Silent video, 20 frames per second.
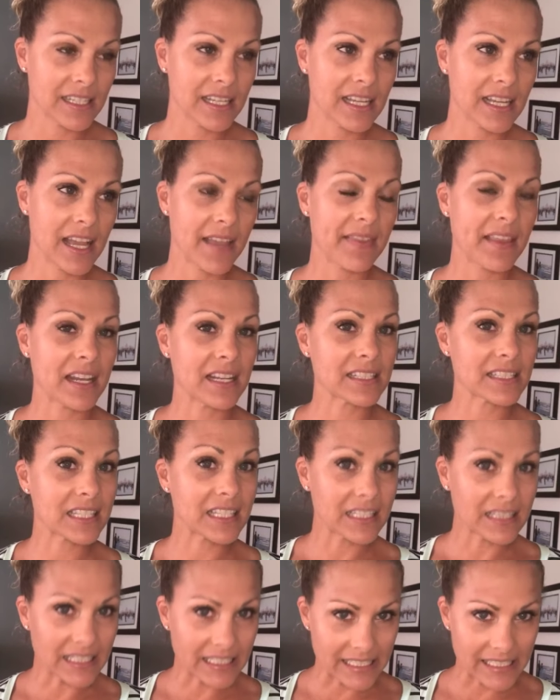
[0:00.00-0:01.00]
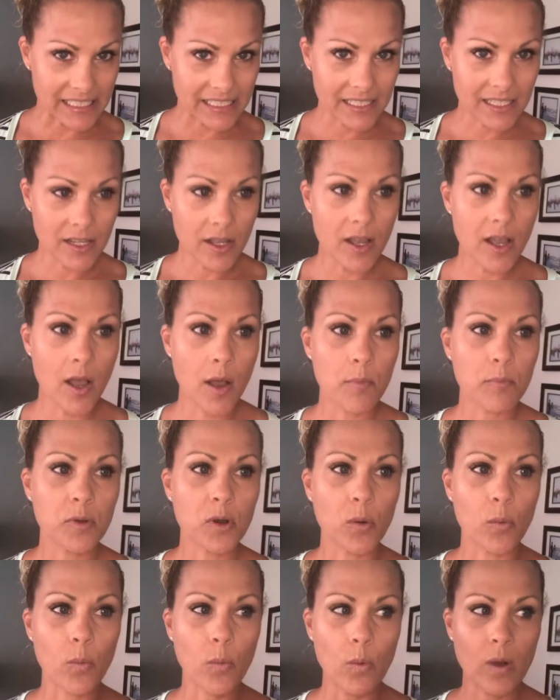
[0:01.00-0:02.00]
and that it's clean,
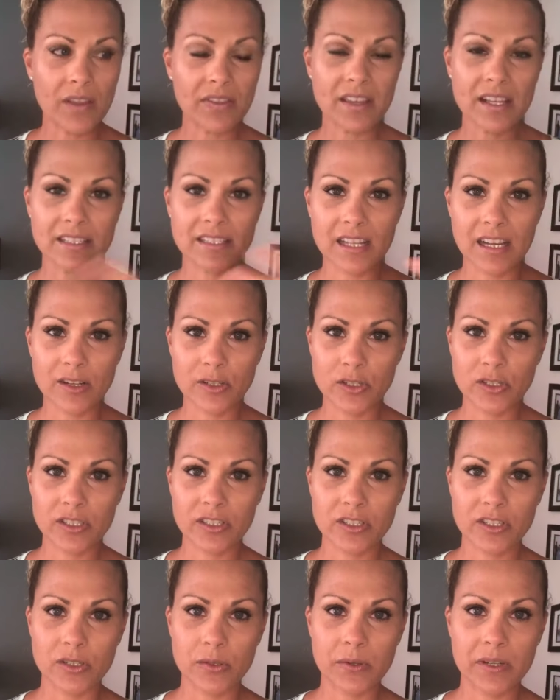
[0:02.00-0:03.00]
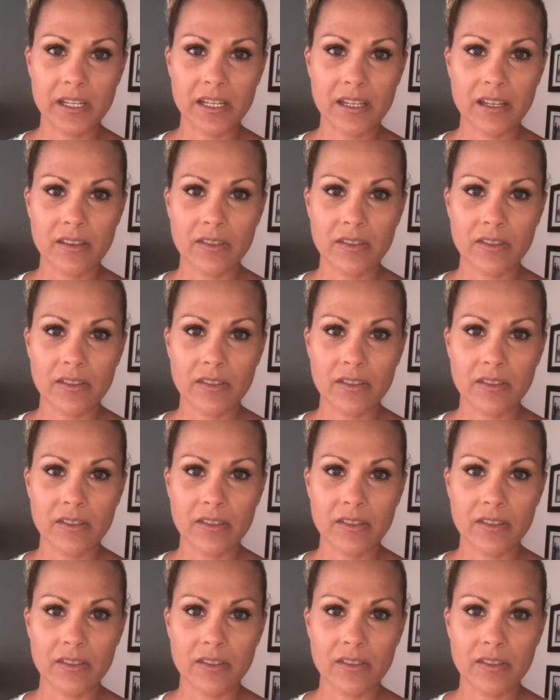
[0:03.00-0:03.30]
but what that's actually doing,